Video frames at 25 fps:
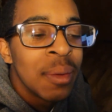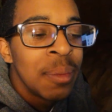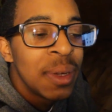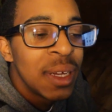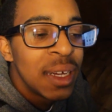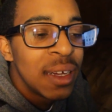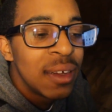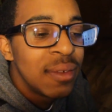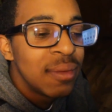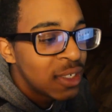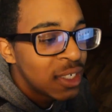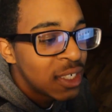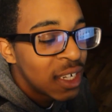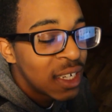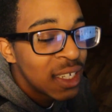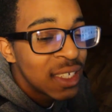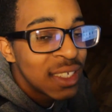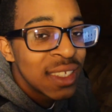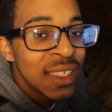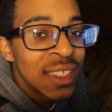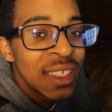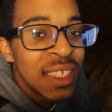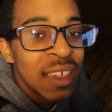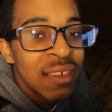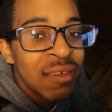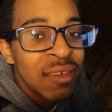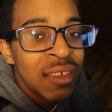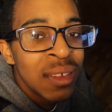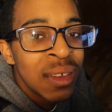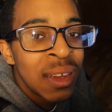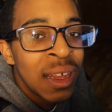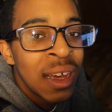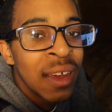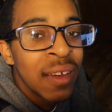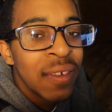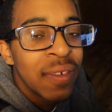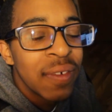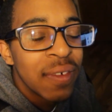about. Jnation TV
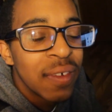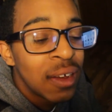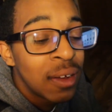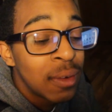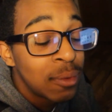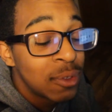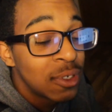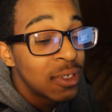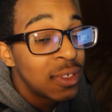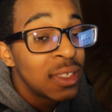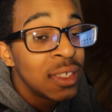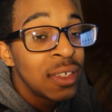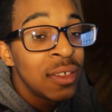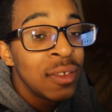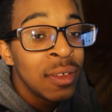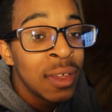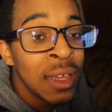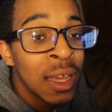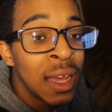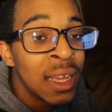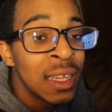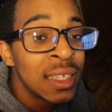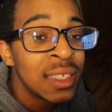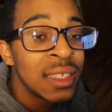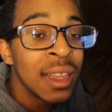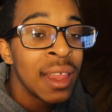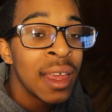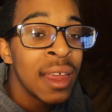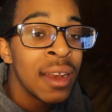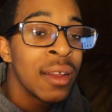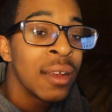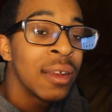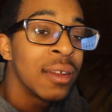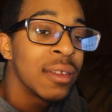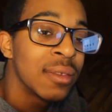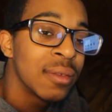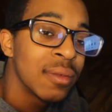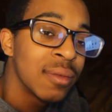life. I will see you guys
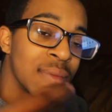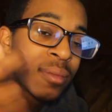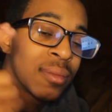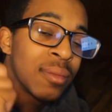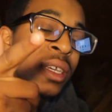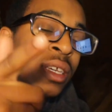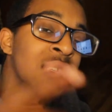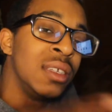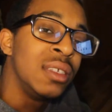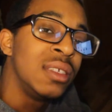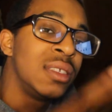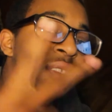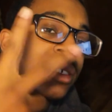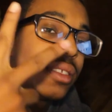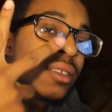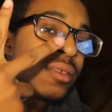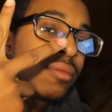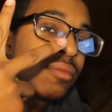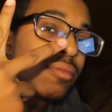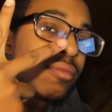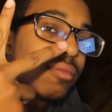later. Peace.